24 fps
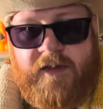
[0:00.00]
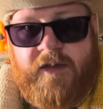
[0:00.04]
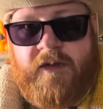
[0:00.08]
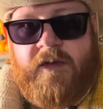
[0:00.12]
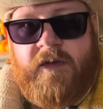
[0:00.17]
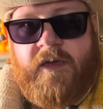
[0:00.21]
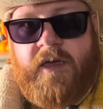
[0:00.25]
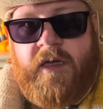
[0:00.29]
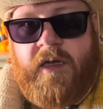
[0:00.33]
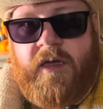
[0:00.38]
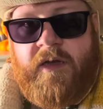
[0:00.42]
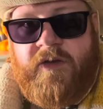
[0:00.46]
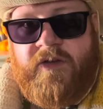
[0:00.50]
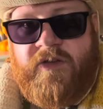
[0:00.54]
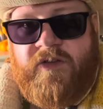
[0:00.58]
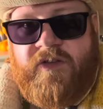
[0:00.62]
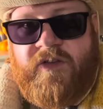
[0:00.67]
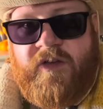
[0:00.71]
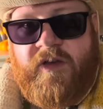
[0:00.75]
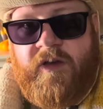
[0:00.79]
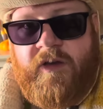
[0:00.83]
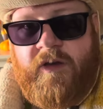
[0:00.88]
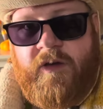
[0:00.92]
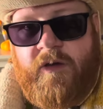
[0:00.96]

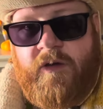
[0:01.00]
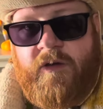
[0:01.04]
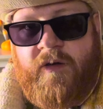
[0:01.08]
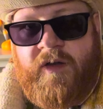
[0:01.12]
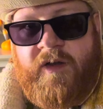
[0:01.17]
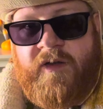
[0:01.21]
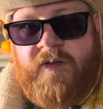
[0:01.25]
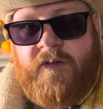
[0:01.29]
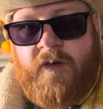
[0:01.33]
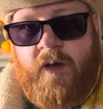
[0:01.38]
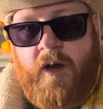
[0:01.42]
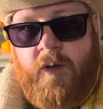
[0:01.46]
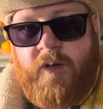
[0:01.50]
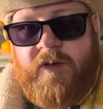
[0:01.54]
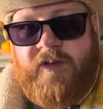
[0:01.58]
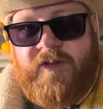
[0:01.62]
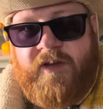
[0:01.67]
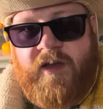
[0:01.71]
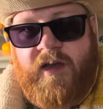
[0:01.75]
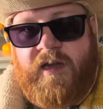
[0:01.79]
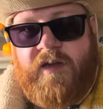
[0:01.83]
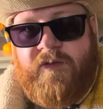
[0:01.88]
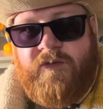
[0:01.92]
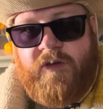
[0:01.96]
So it's always kind of a
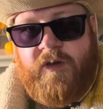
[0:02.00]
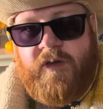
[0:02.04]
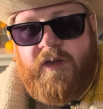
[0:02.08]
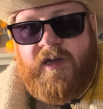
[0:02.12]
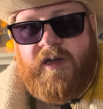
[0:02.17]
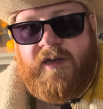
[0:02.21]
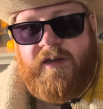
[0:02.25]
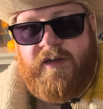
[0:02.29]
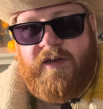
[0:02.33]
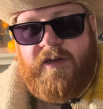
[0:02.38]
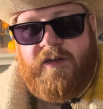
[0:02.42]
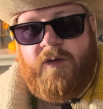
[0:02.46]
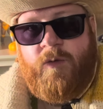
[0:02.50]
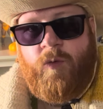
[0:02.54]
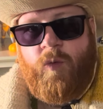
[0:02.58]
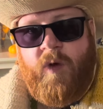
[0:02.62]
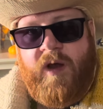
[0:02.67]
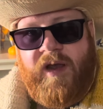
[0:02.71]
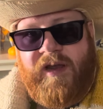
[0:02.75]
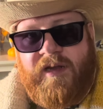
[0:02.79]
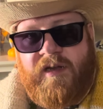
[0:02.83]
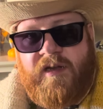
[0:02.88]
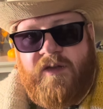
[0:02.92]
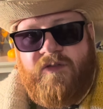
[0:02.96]
good idea to wait if
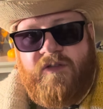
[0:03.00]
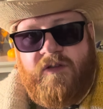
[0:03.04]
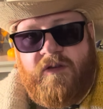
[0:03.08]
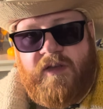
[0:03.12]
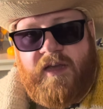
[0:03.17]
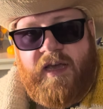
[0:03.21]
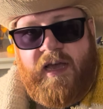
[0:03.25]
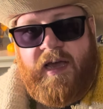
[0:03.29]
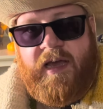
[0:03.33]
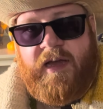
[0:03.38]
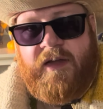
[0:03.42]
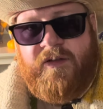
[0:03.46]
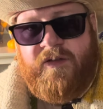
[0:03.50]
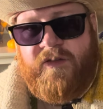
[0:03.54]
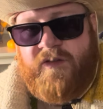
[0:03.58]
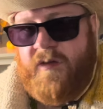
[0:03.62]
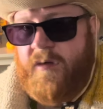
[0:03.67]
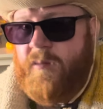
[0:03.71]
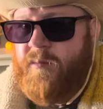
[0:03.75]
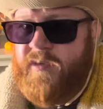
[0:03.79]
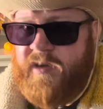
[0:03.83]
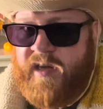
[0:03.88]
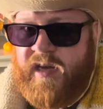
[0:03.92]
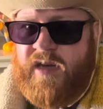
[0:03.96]
you can.
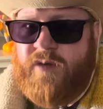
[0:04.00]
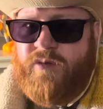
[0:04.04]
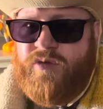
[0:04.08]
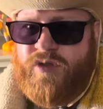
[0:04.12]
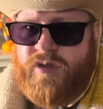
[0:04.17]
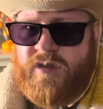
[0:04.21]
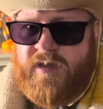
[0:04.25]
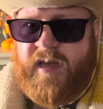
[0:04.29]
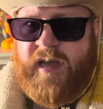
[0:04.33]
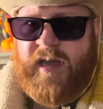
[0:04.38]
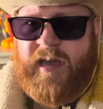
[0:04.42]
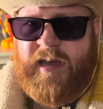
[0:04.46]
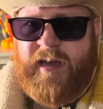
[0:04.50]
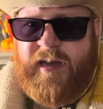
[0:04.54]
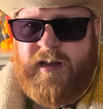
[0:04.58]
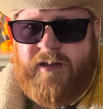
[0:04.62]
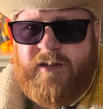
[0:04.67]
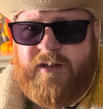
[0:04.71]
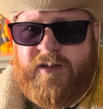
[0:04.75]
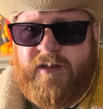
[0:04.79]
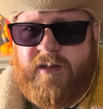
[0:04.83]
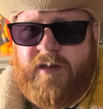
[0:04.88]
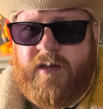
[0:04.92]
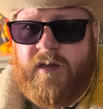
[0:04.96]
Sometimes you can't.
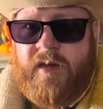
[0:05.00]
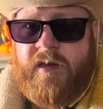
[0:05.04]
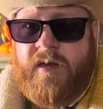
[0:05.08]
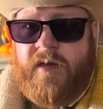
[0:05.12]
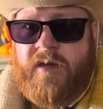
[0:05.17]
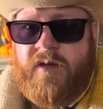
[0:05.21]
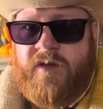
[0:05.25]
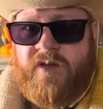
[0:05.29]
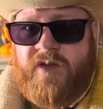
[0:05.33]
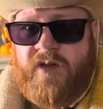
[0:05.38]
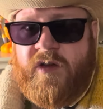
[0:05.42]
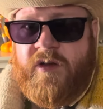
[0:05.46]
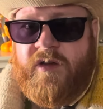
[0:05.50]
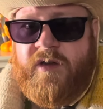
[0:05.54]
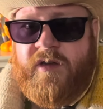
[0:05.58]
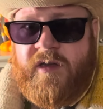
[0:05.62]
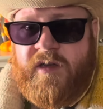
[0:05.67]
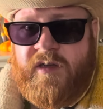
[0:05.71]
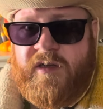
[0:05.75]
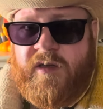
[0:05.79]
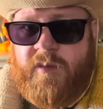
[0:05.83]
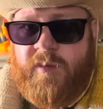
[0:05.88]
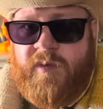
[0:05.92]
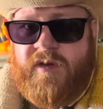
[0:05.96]
So you need to be
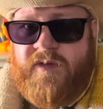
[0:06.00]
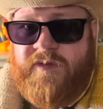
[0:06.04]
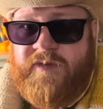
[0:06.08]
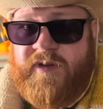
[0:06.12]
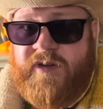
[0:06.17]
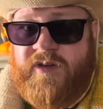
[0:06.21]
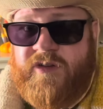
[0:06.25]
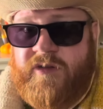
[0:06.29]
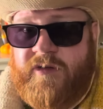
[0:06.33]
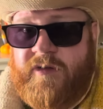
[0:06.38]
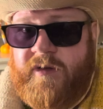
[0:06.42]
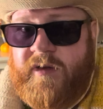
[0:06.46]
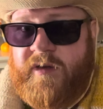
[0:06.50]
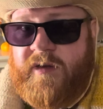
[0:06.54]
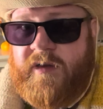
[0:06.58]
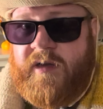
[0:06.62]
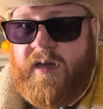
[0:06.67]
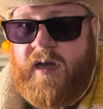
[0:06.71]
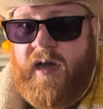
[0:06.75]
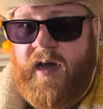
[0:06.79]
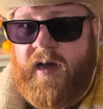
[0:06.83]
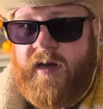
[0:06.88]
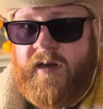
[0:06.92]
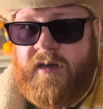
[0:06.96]
vigilant, kind of,
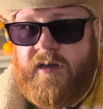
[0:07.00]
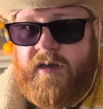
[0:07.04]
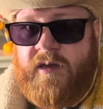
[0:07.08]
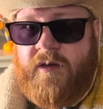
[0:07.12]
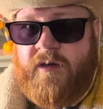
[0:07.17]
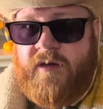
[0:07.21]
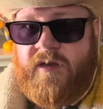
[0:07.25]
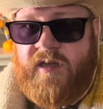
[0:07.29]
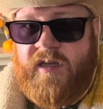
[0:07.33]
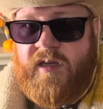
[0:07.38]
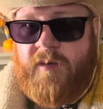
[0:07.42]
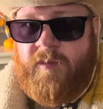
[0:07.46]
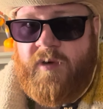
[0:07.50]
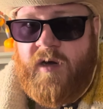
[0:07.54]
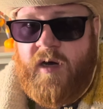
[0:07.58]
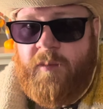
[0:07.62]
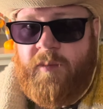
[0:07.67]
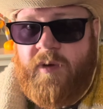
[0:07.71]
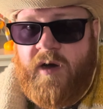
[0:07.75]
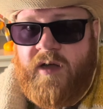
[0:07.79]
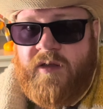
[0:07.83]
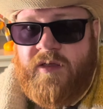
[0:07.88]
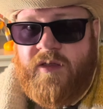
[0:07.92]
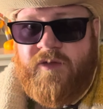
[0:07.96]
you know, keep up on the
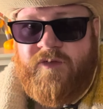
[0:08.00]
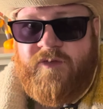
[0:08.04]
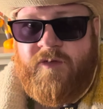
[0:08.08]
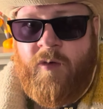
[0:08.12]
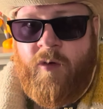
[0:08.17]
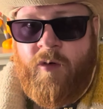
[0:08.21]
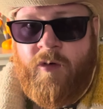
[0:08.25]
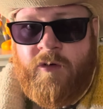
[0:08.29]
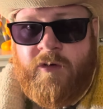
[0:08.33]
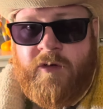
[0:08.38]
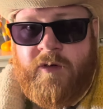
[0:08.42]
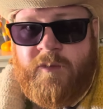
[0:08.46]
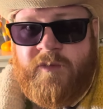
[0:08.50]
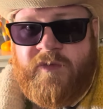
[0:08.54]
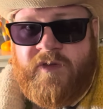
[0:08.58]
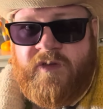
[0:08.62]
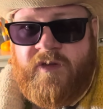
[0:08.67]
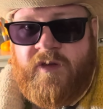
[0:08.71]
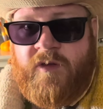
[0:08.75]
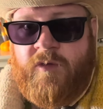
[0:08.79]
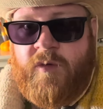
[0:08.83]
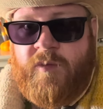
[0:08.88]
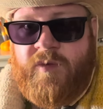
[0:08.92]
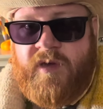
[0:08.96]
forums, see what
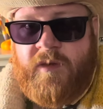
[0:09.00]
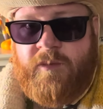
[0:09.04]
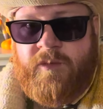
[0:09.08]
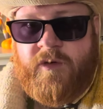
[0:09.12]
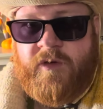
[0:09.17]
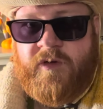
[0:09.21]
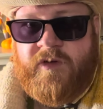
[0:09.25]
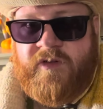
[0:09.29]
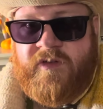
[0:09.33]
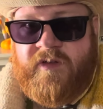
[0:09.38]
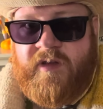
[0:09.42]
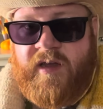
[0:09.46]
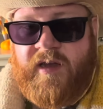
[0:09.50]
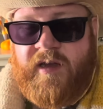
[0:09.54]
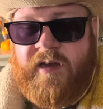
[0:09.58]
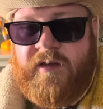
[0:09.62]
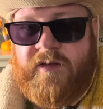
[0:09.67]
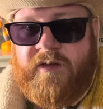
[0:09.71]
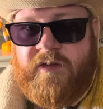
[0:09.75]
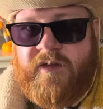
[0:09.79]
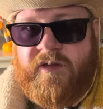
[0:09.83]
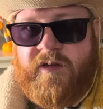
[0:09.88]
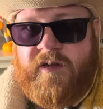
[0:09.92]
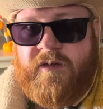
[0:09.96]
people are saying, see
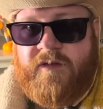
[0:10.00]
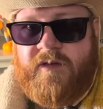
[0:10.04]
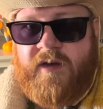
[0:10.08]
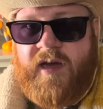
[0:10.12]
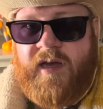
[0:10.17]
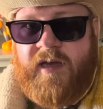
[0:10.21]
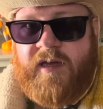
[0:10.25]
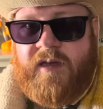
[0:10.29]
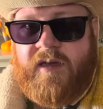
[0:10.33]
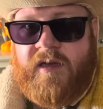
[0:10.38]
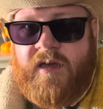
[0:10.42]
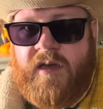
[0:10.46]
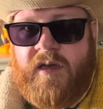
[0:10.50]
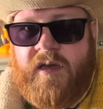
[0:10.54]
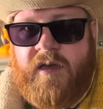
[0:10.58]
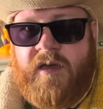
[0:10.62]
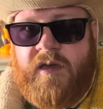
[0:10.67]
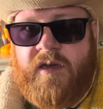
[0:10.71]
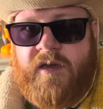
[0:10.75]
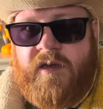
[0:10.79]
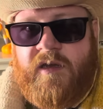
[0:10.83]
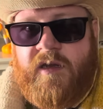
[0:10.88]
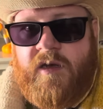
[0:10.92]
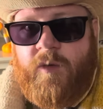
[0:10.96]
like, you know,
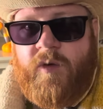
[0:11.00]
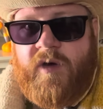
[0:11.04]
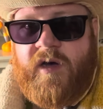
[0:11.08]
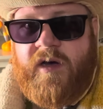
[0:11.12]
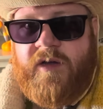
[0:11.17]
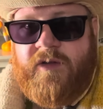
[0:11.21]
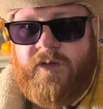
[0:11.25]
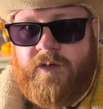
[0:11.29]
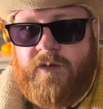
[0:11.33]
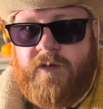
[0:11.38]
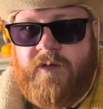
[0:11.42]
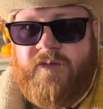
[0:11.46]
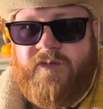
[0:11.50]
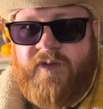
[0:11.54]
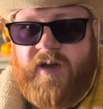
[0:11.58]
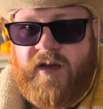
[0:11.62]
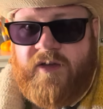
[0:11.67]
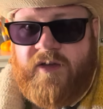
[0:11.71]
what other investors